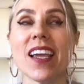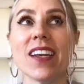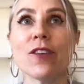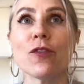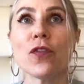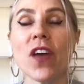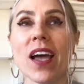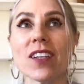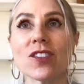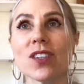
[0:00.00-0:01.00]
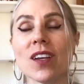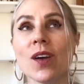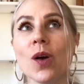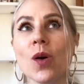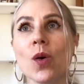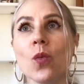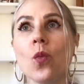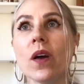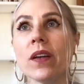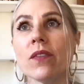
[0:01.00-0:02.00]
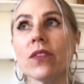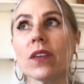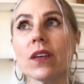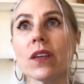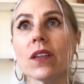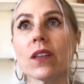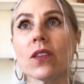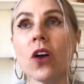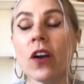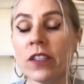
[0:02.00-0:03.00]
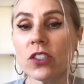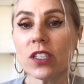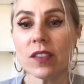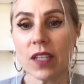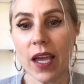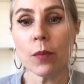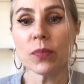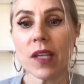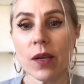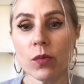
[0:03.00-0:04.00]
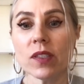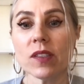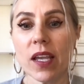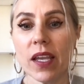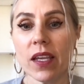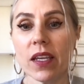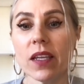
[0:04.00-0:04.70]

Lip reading: And in fact, one of the largest gaps, I would say,